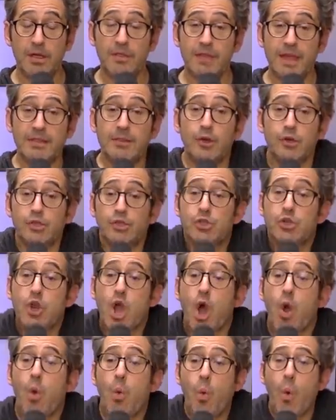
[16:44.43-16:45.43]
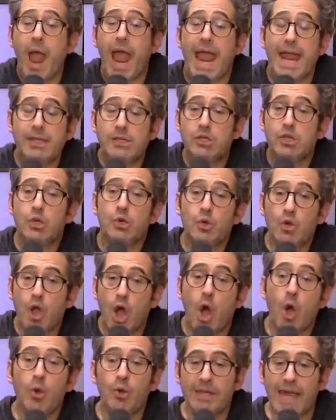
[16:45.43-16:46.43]
that there's no way to
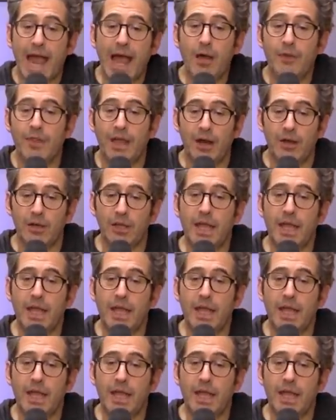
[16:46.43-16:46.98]
go down there.